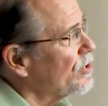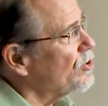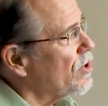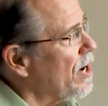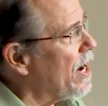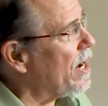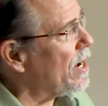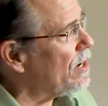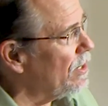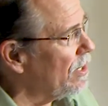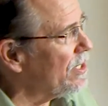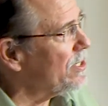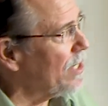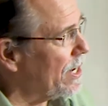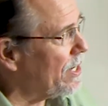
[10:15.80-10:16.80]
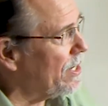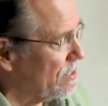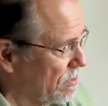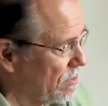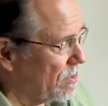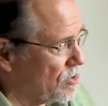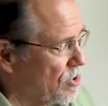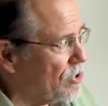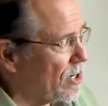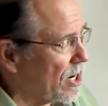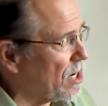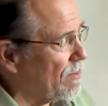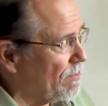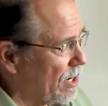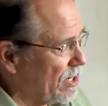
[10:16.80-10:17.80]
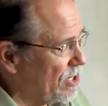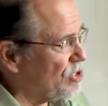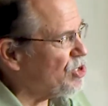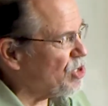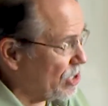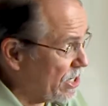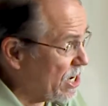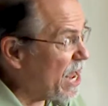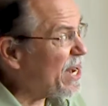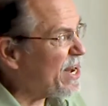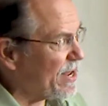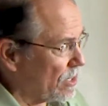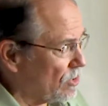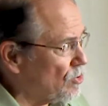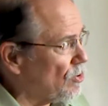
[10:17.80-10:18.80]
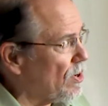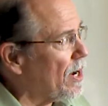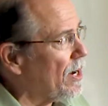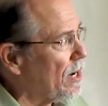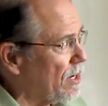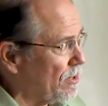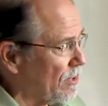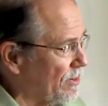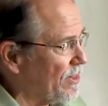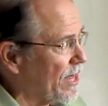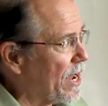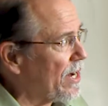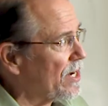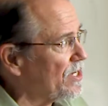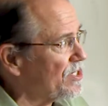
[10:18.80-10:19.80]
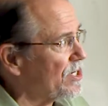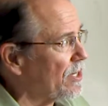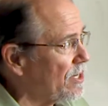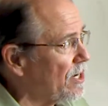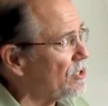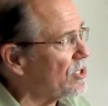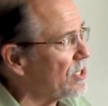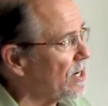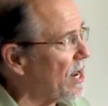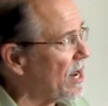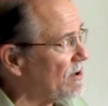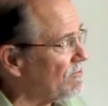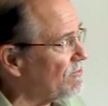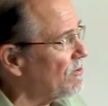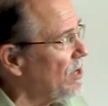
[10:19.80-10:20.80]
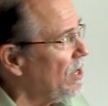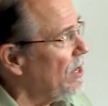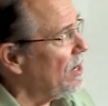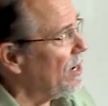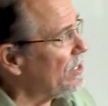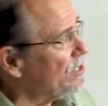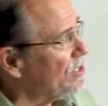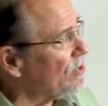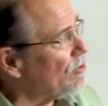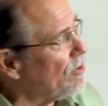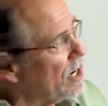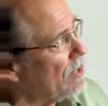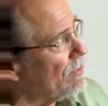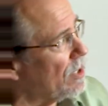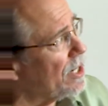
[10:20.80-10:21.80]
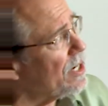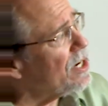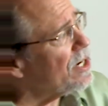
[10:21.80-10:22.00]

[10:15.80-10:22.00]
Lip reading: triangle is like you talk about a genetic triangle. That is it. There's life. That's incredible. And